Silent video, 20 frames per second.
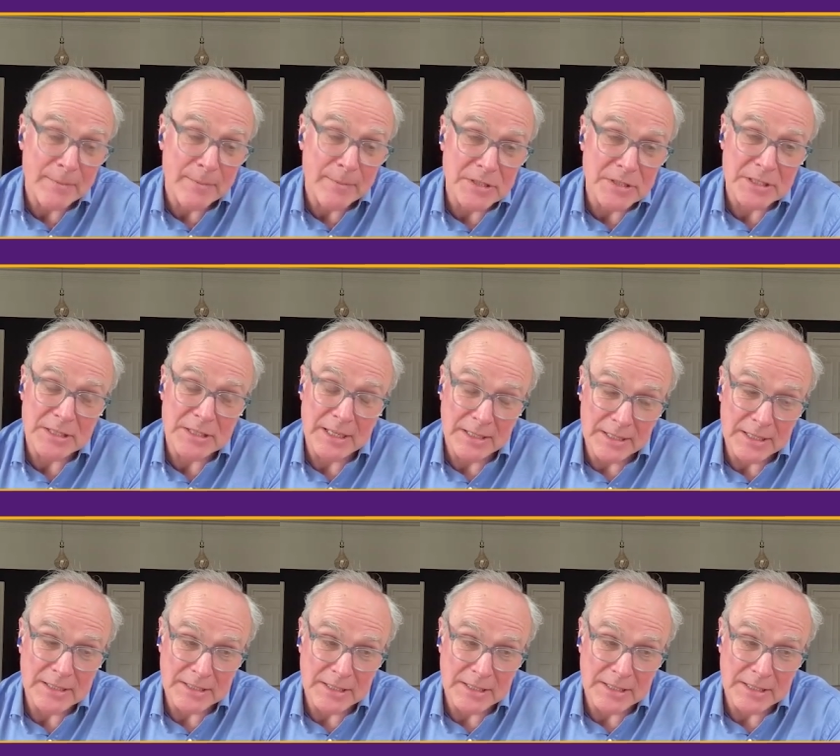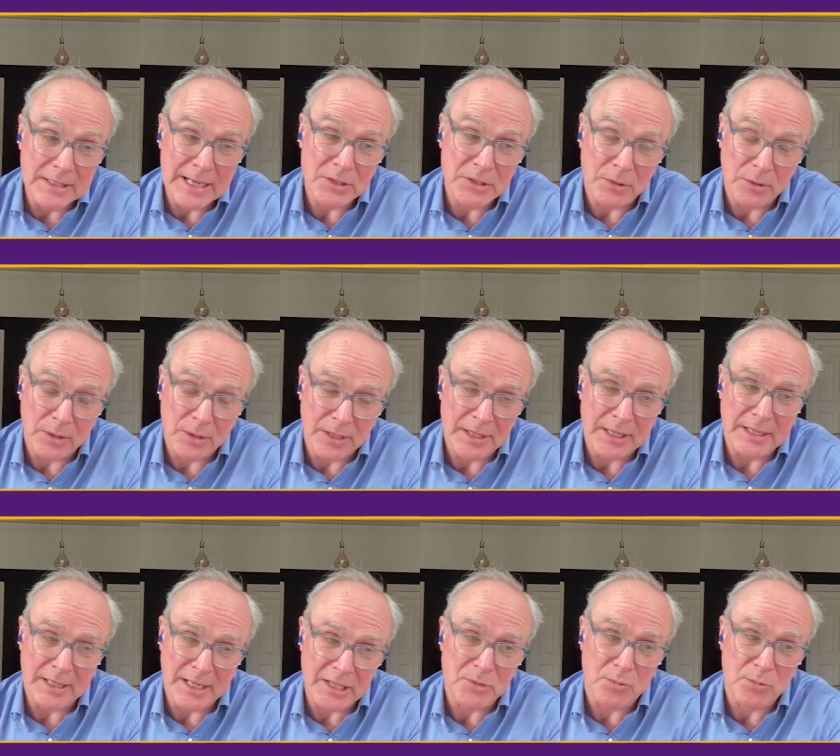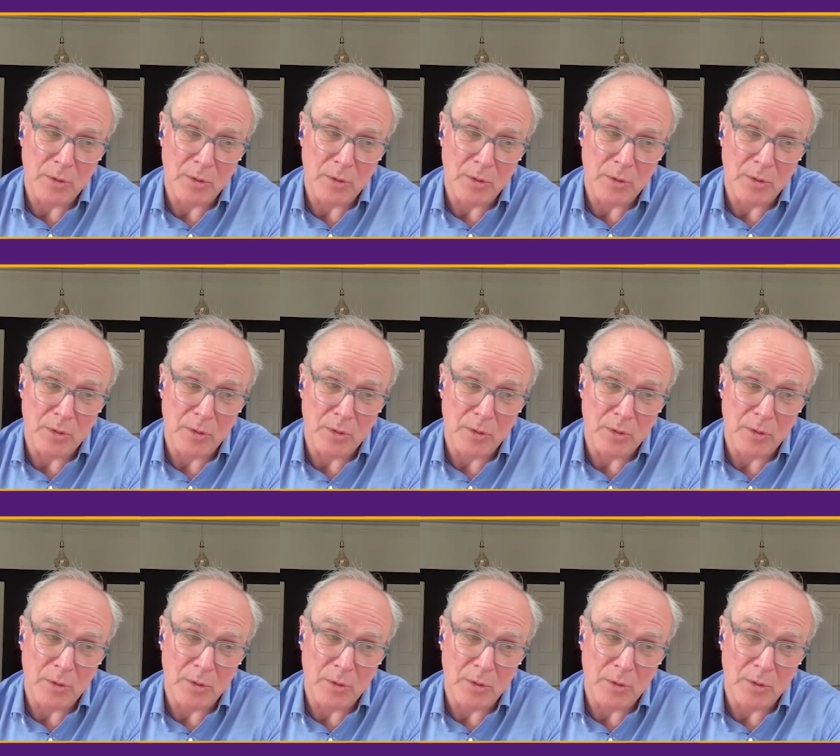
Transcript: And I think the same is, is in NATO.